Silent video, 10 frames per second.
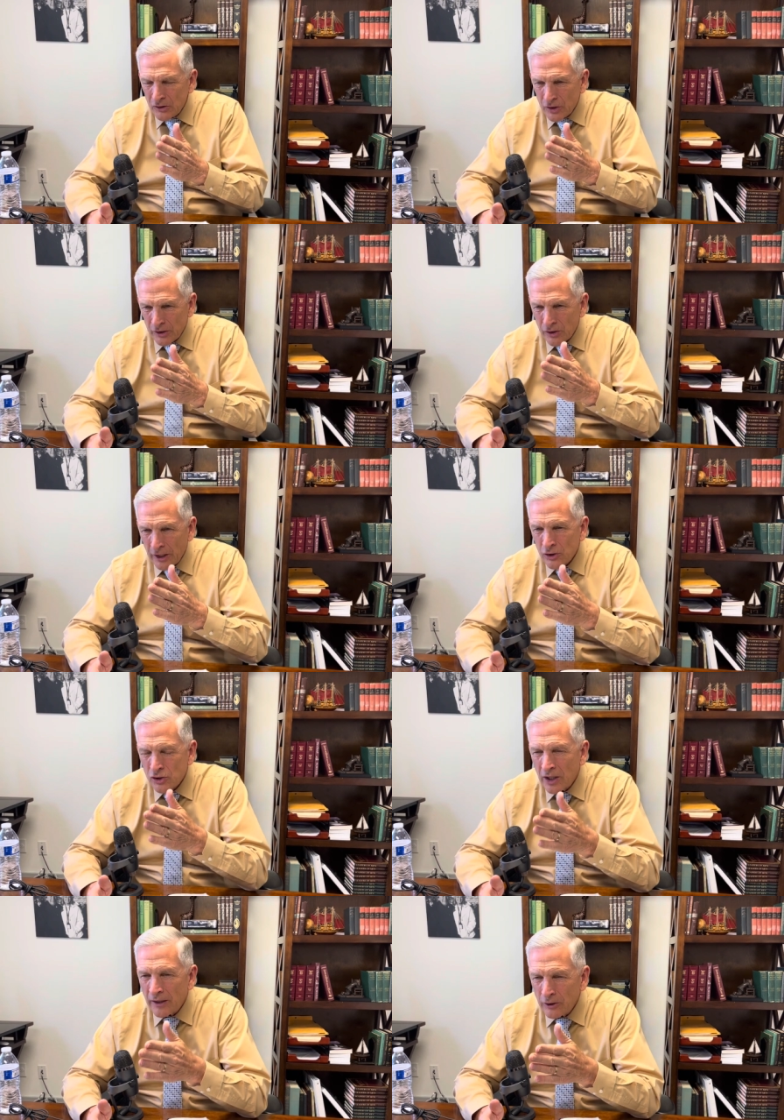to
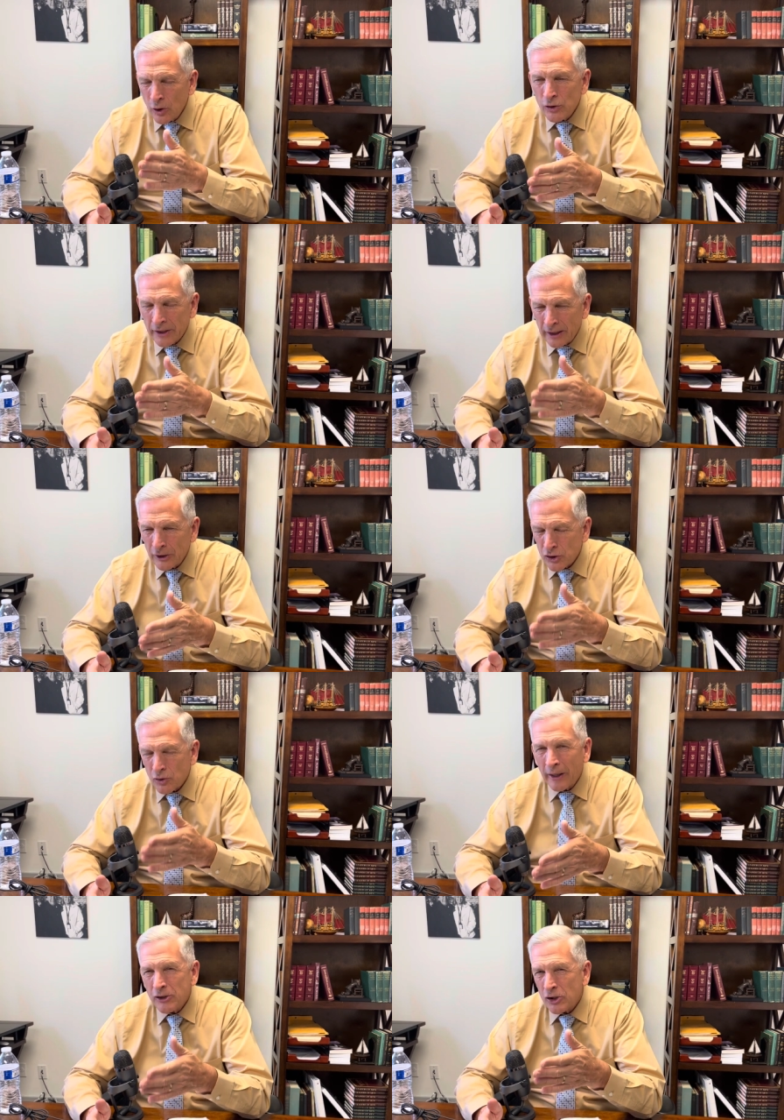to use an
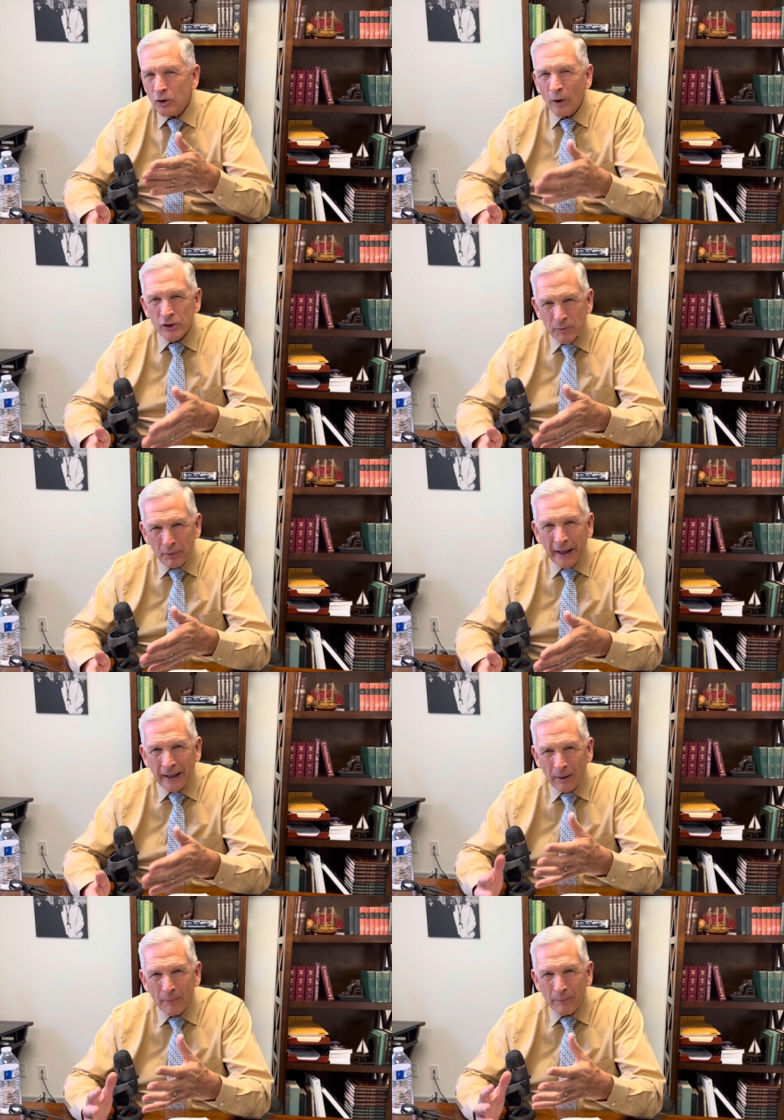illustration to
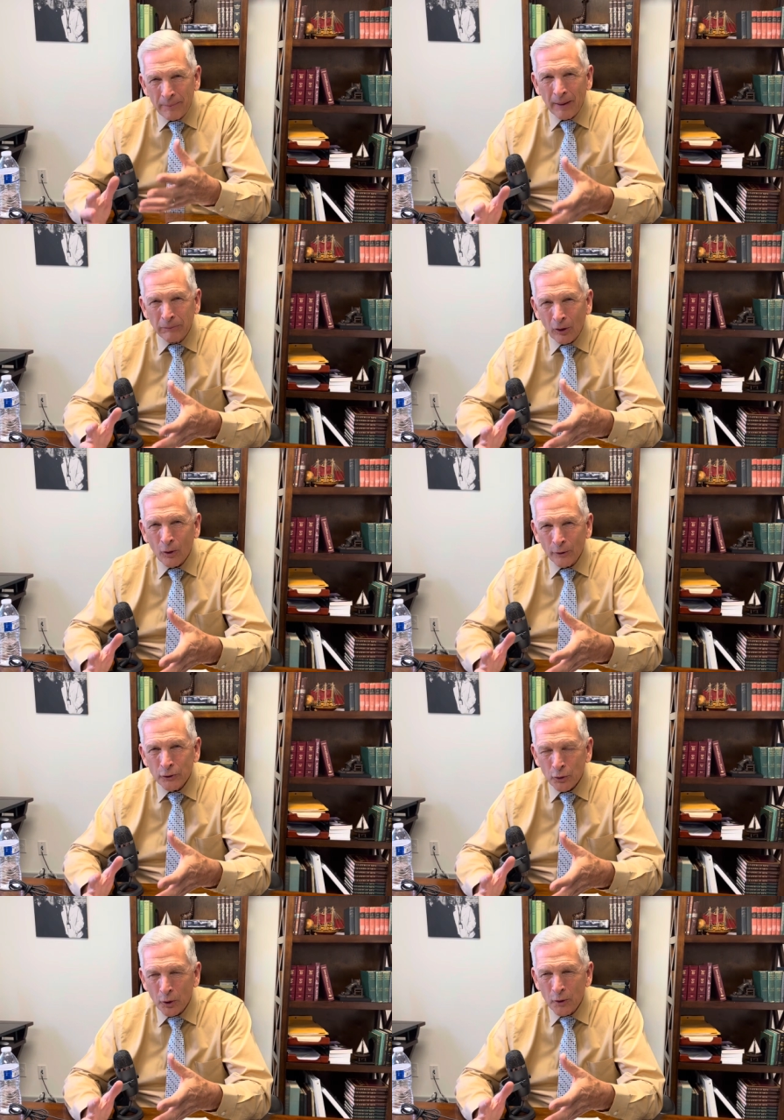explain a biblical
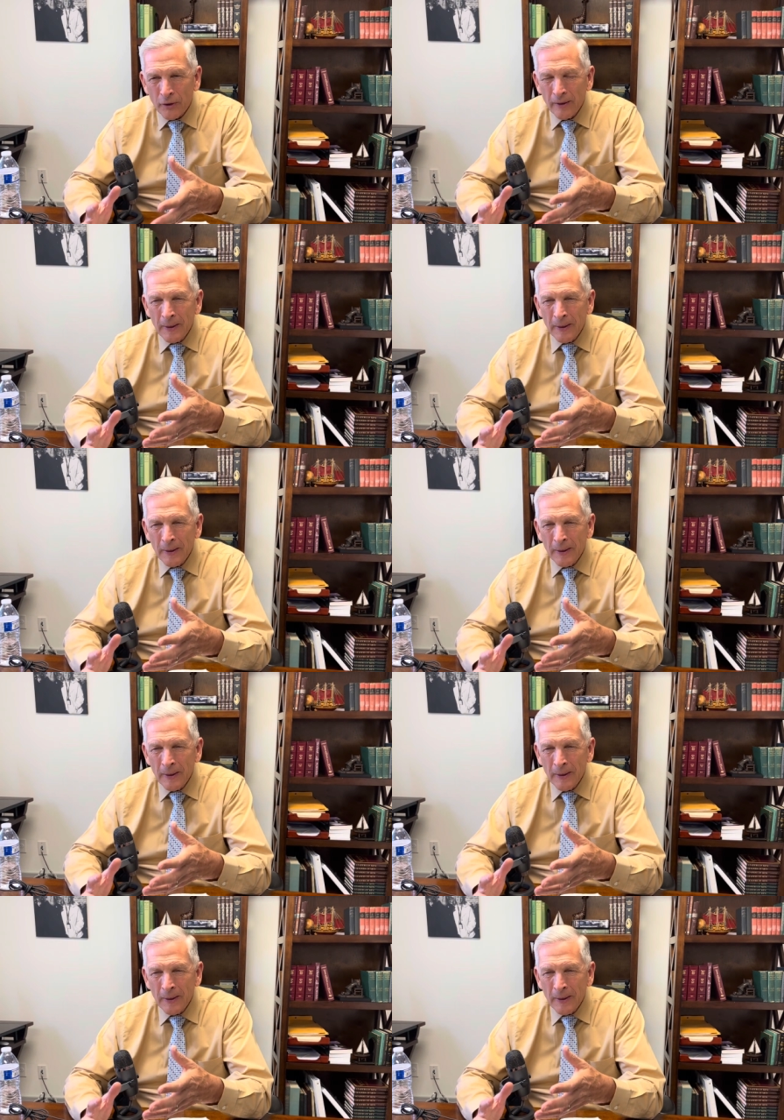truth,